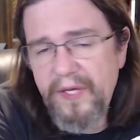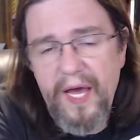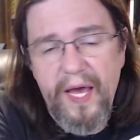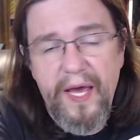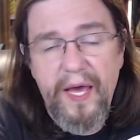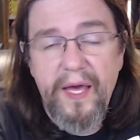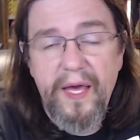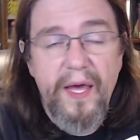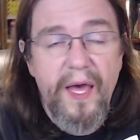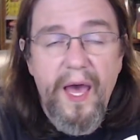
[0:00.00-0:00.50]

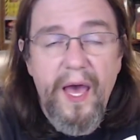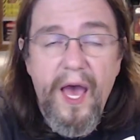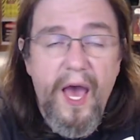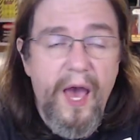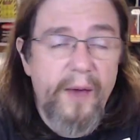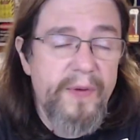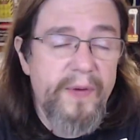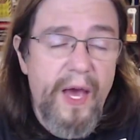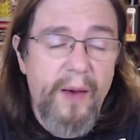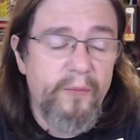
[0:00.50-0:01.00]

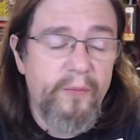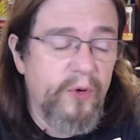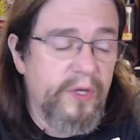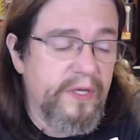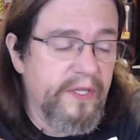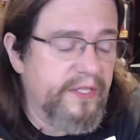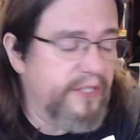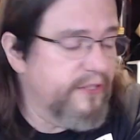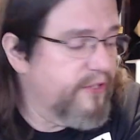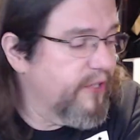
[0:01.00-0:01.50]
I mean, I'm
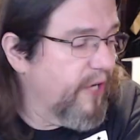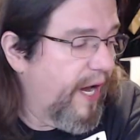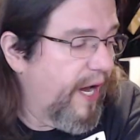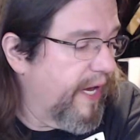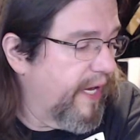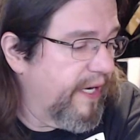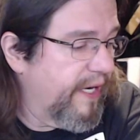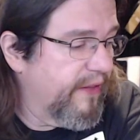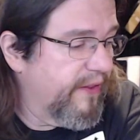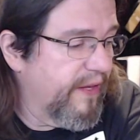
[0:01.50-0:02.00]
willing to
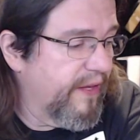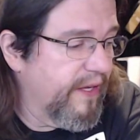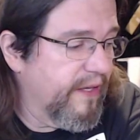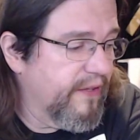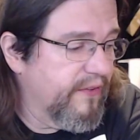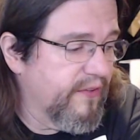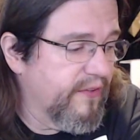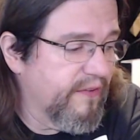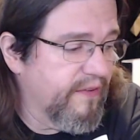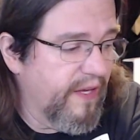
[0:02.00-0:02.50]
try anything,
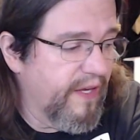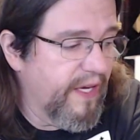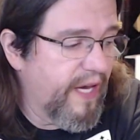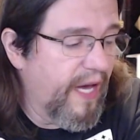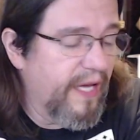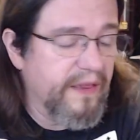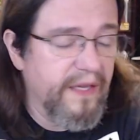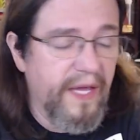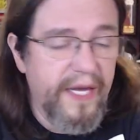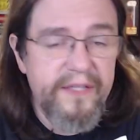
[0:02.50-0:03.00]
because it's like,
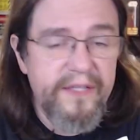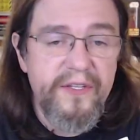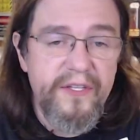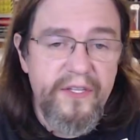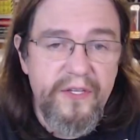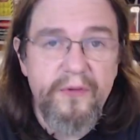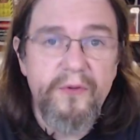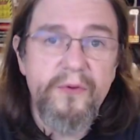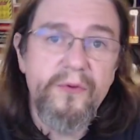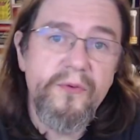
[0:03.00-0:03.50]
I'd like to
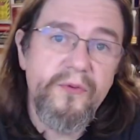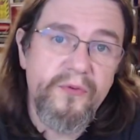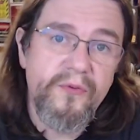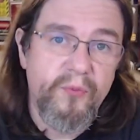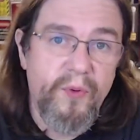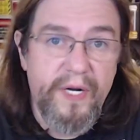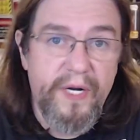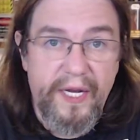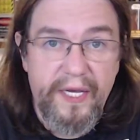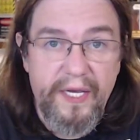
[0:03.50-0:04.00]
use
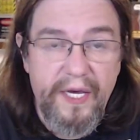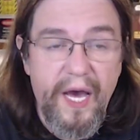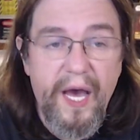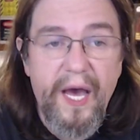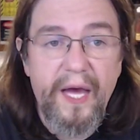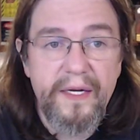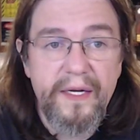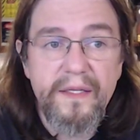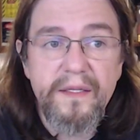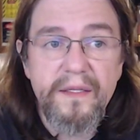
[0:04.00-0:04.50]
what I
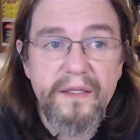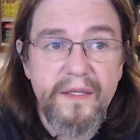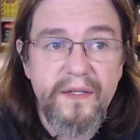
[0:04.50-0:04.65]
got,